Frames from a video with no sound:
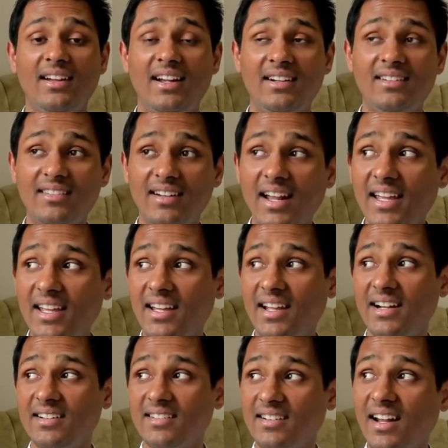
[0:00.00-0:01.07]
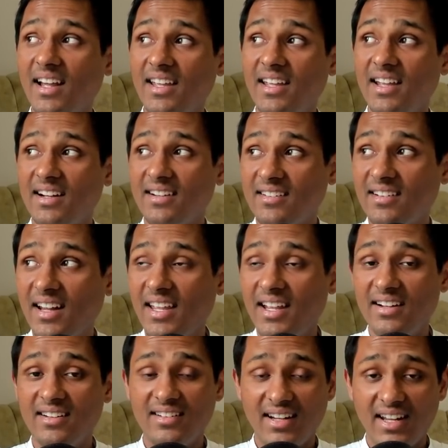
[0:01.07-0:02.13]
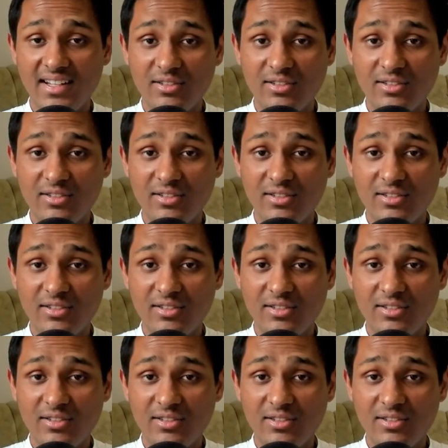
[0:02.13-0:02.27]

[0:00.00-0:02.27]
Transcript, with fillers: and trying and trying and trying and trying.